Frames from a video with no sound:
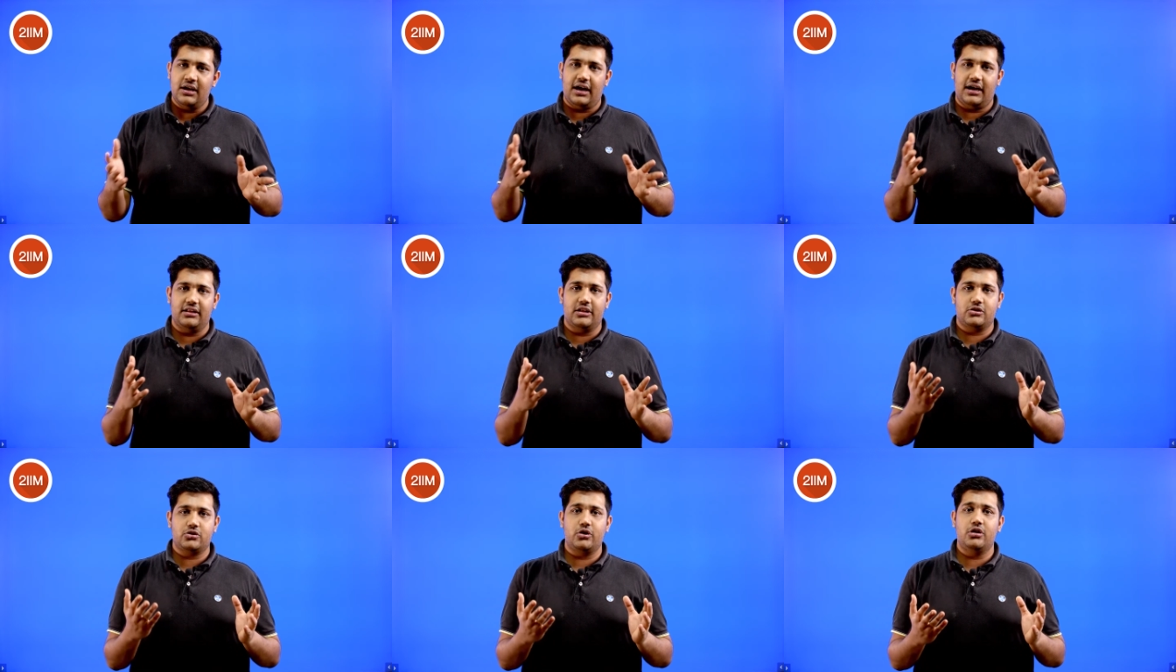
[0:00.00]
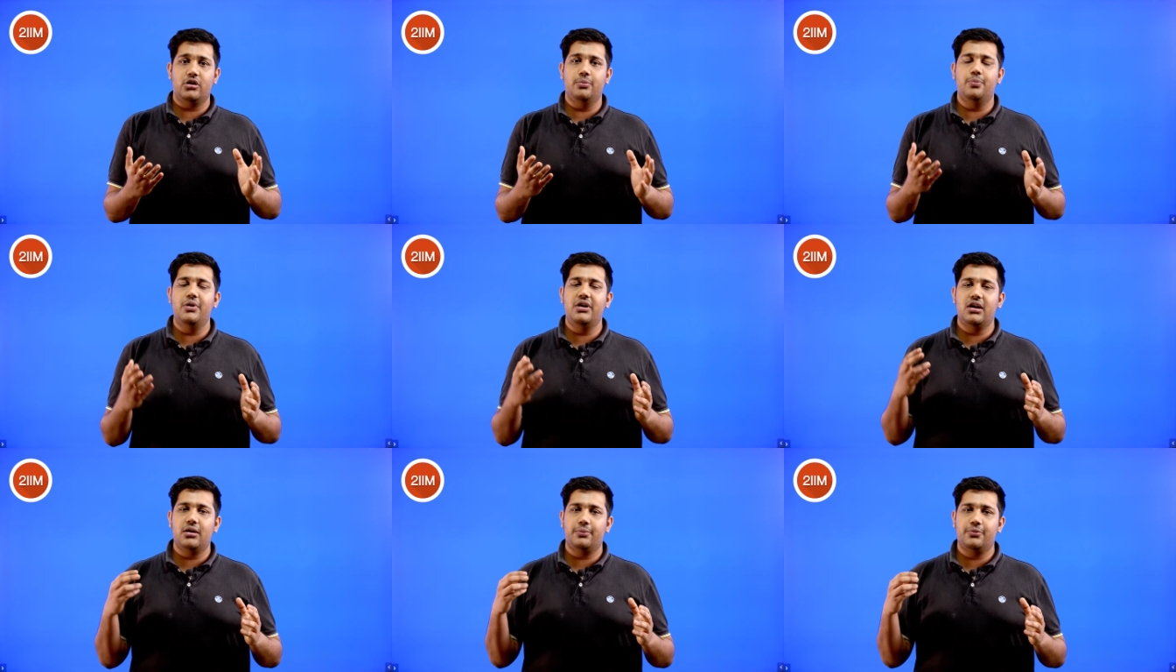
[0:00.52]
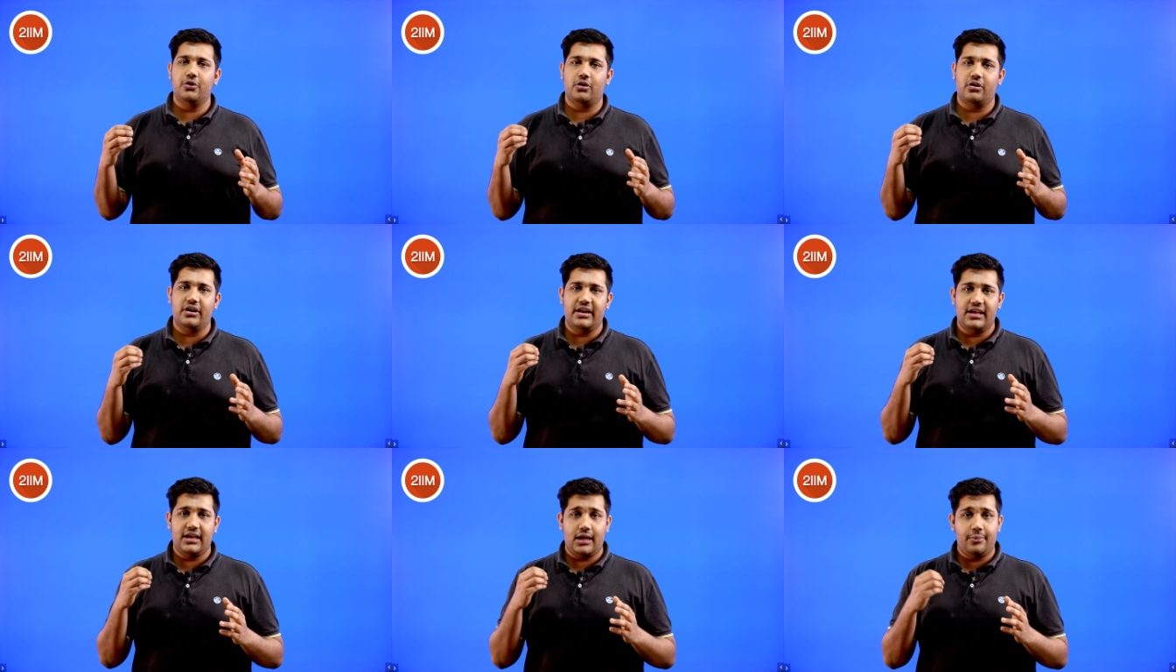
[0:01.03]
And that's going to build up your
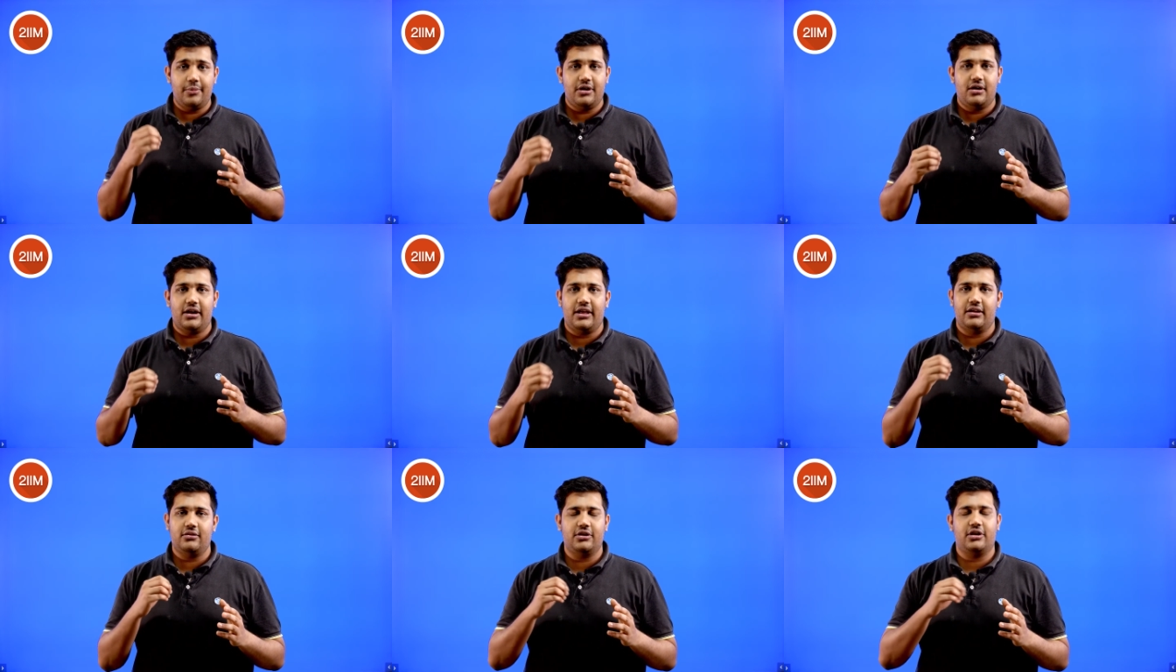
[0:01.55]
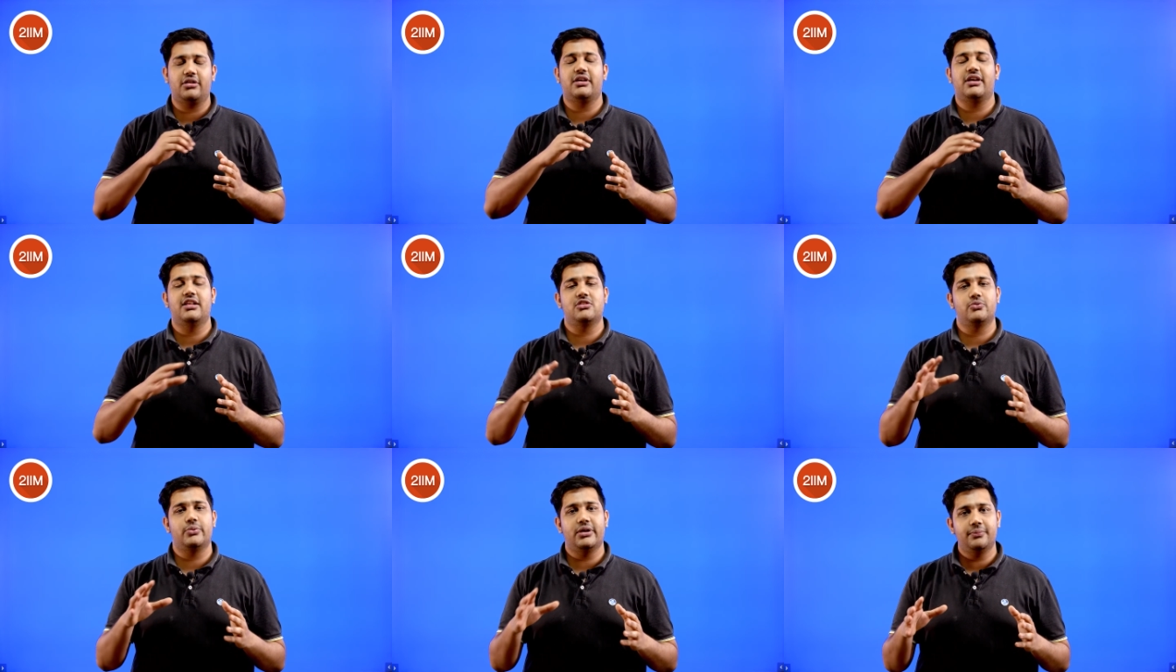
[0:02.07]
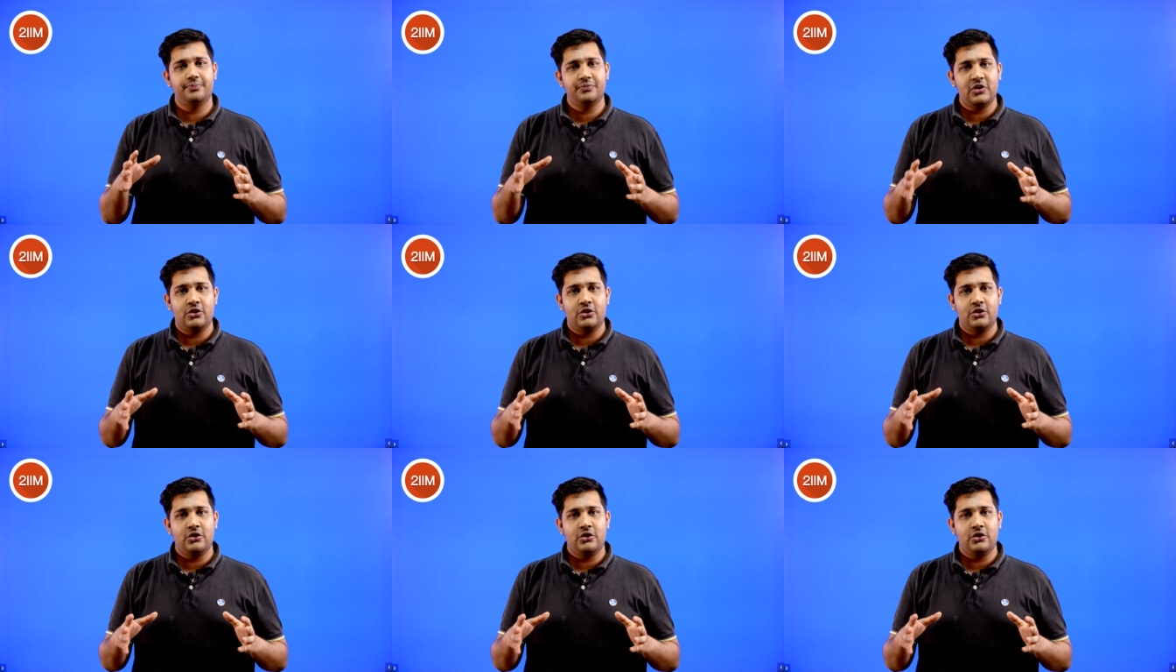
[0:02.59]
reading habit like nothing else will.